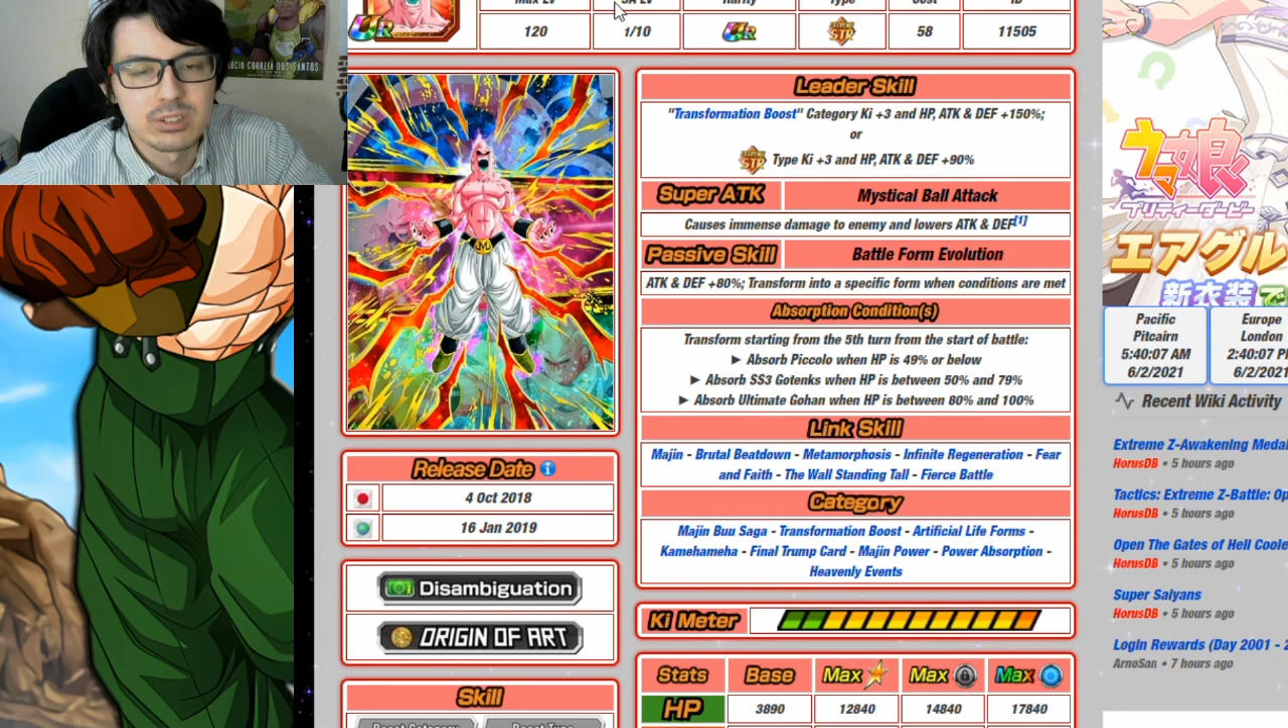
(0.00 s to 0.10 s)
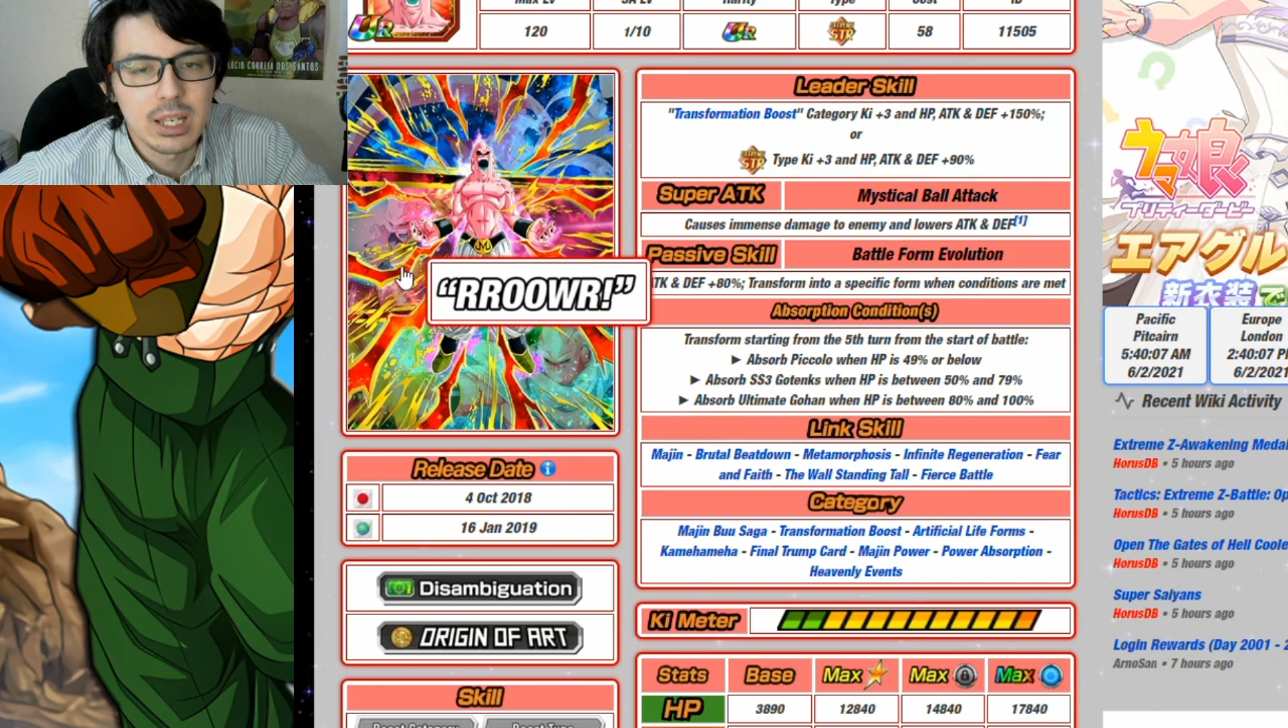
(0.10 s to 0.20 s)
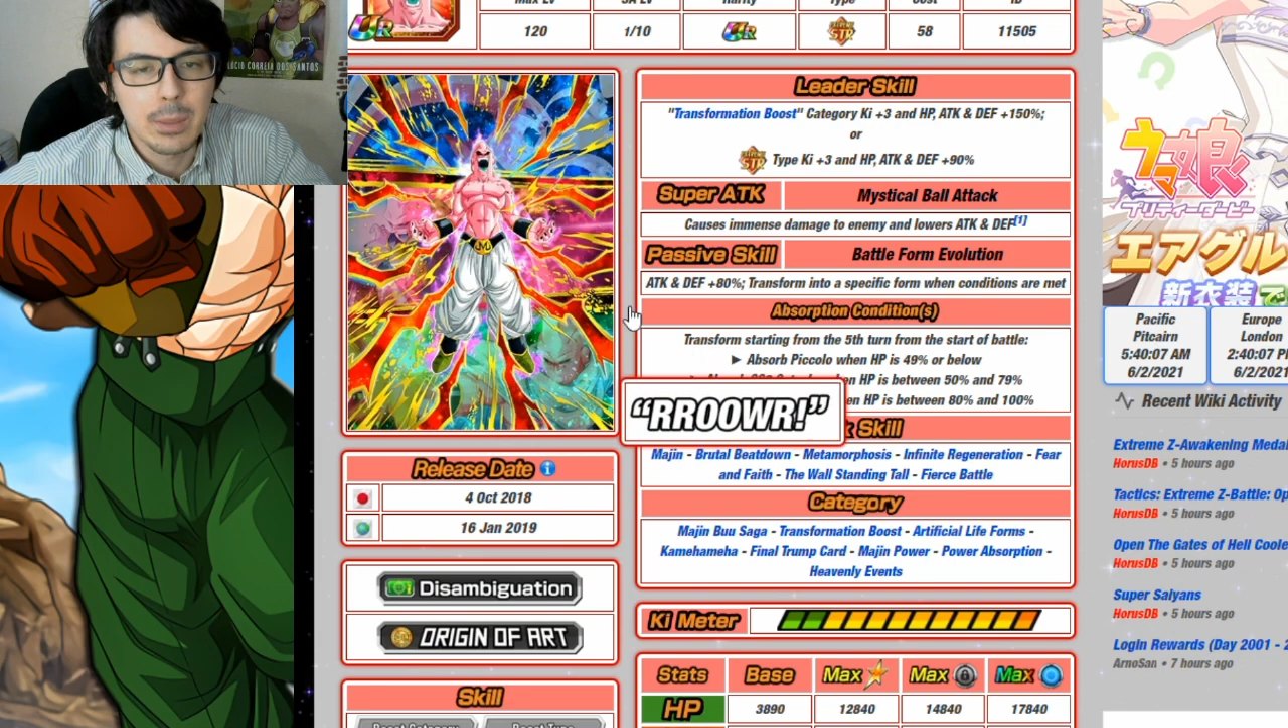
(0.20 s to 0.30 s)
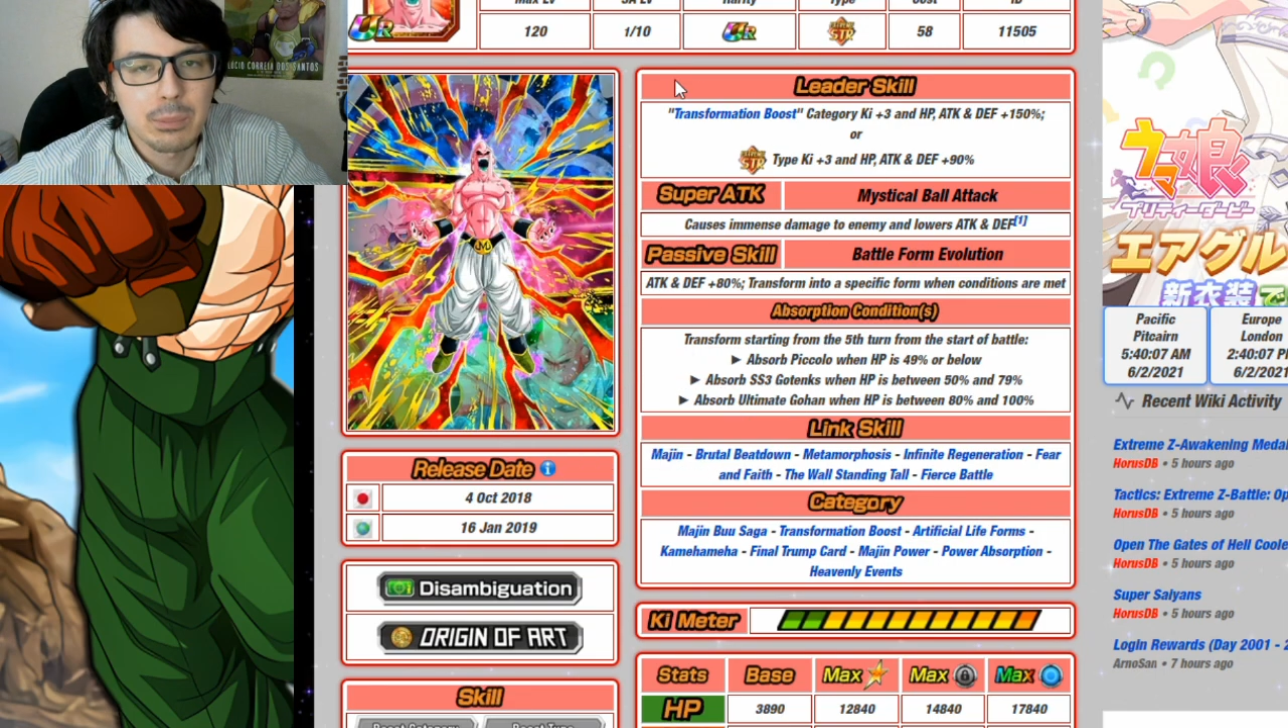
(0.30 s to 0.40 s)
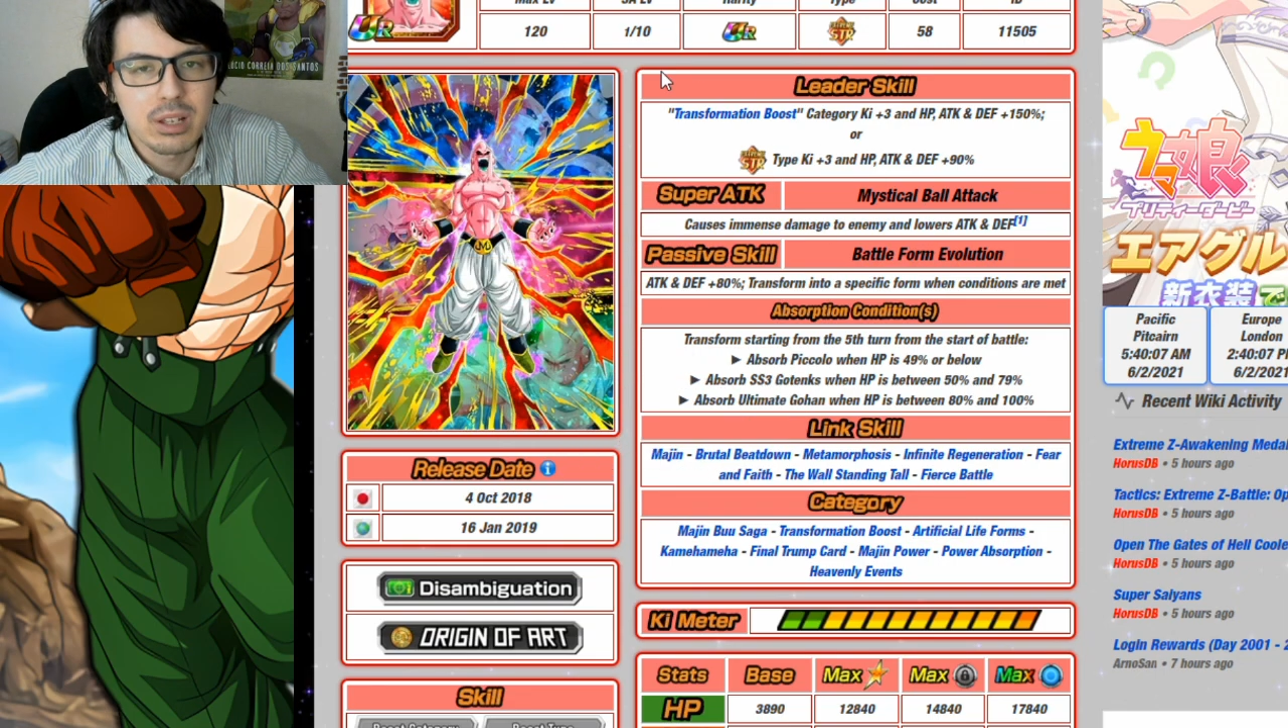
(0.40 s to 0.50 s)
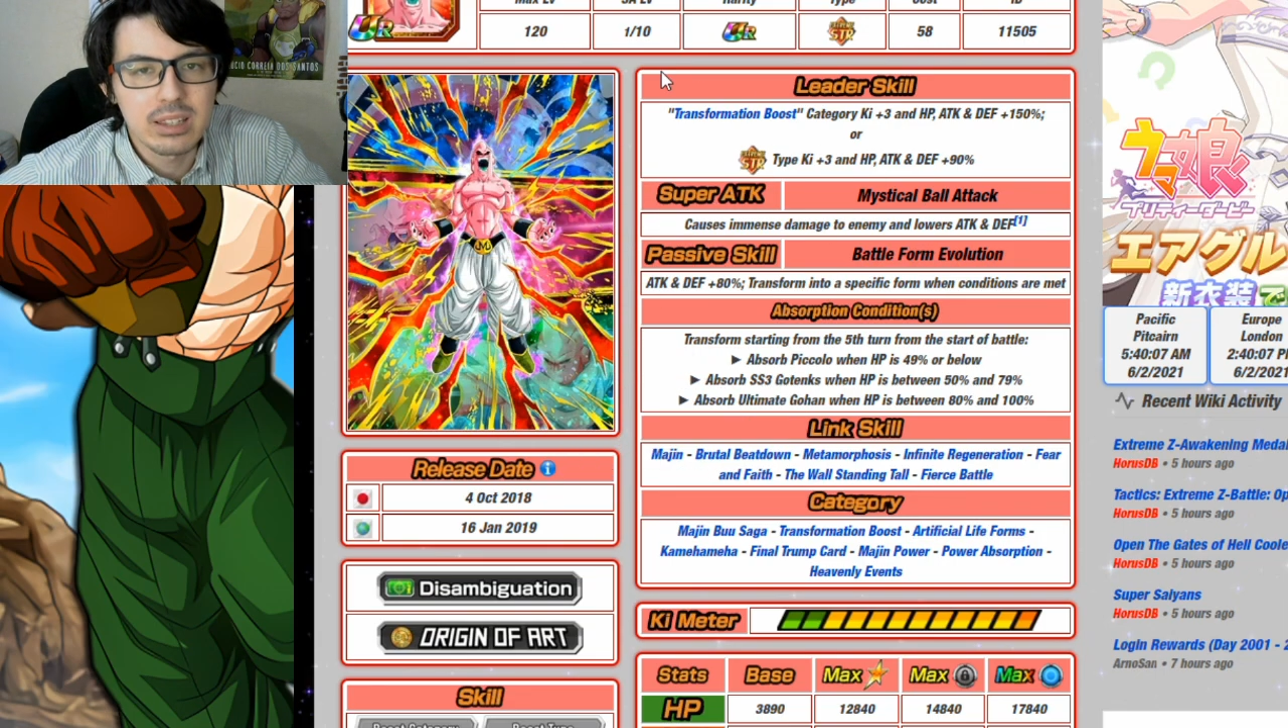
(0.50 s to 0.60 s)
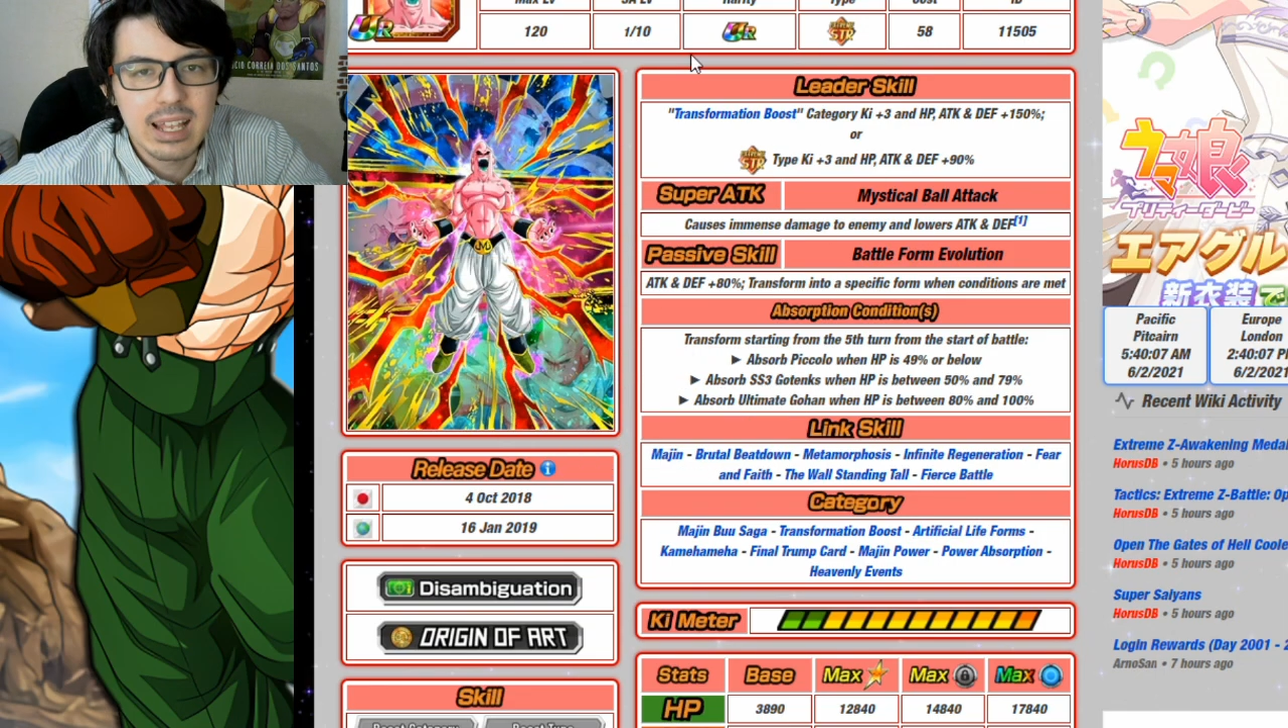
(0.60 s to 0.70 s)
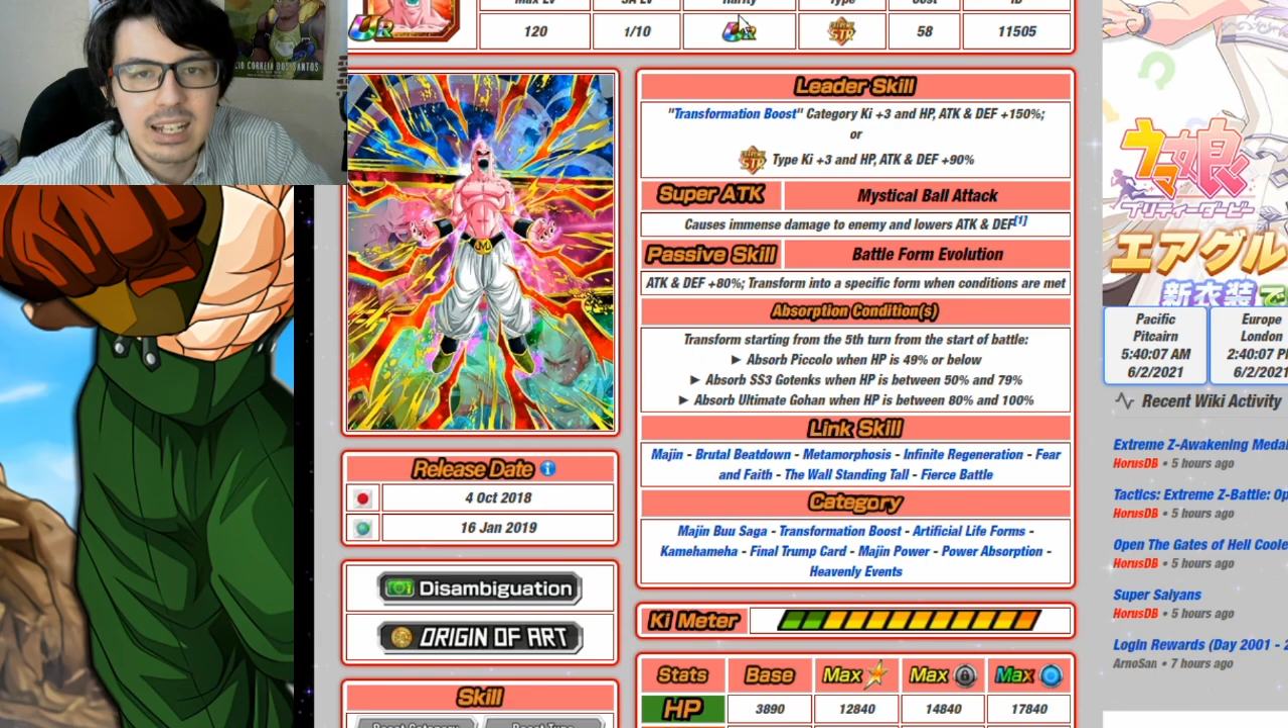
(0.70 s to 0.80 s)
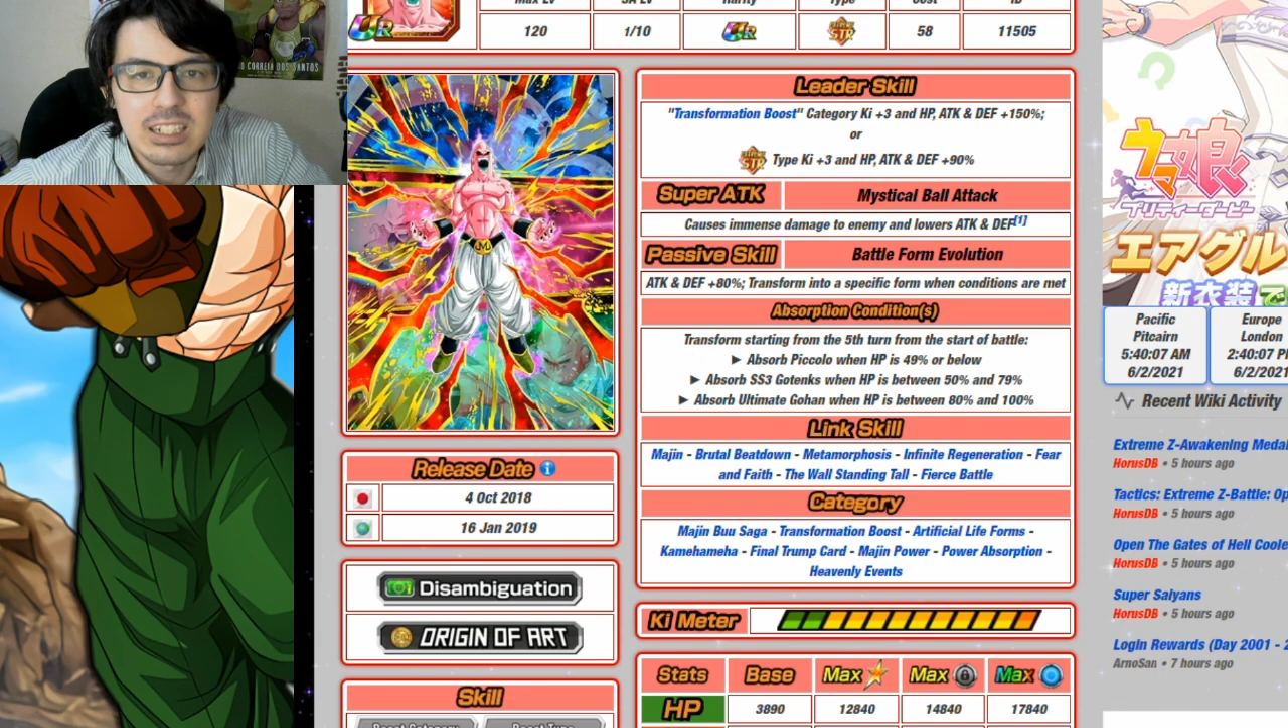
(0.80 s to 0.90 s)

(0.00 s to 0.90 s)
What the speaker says: say bring that